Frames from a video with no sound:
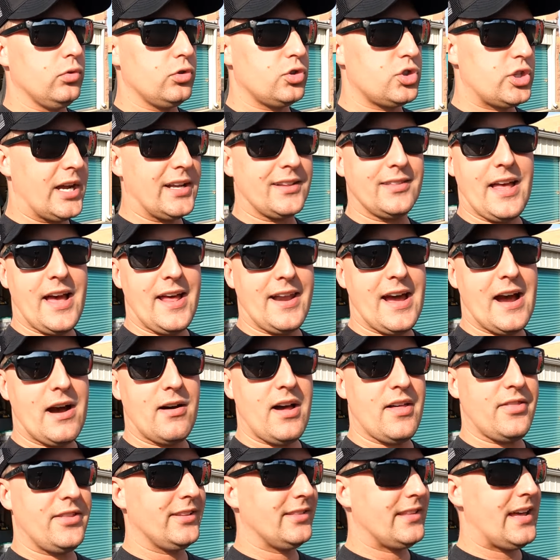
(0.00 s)
check that out.
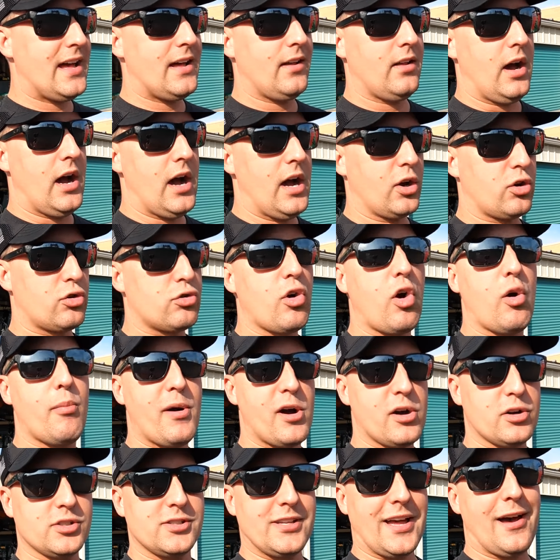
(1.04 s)
I think that
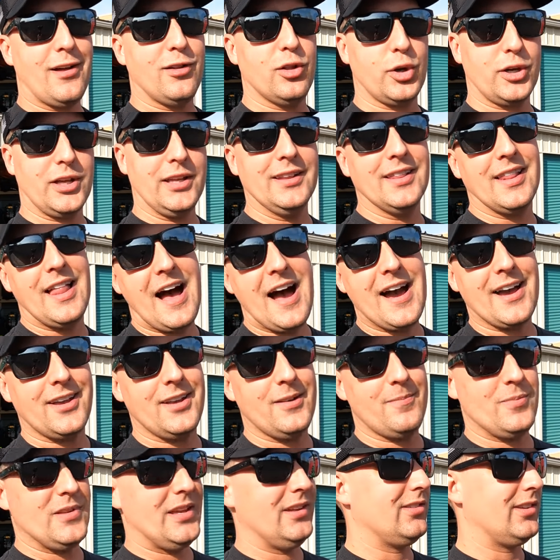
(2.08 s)
crowbar style looking lock
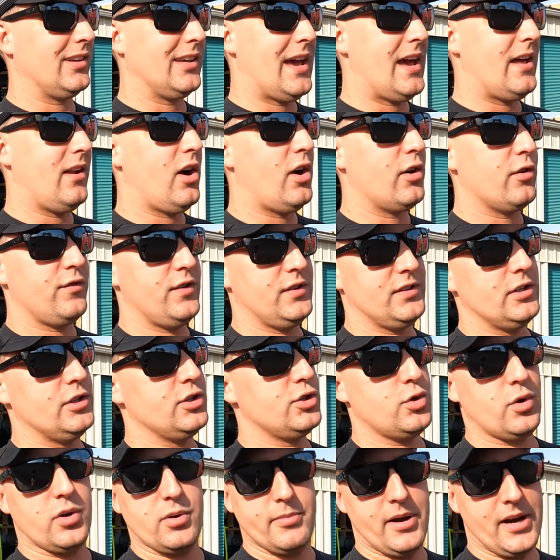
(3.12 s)
is, again, 150 to
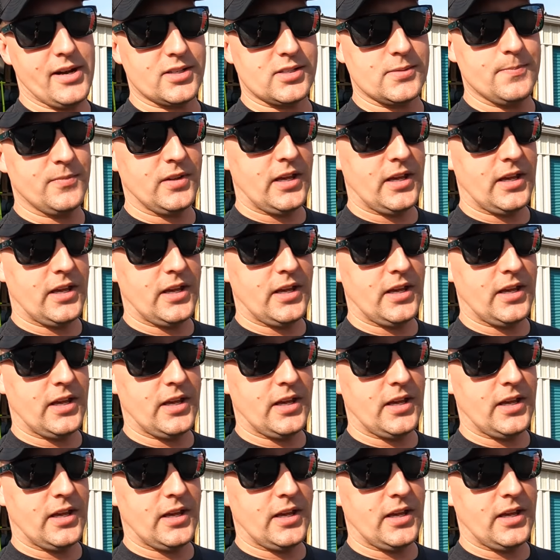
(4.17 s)
200 bucks.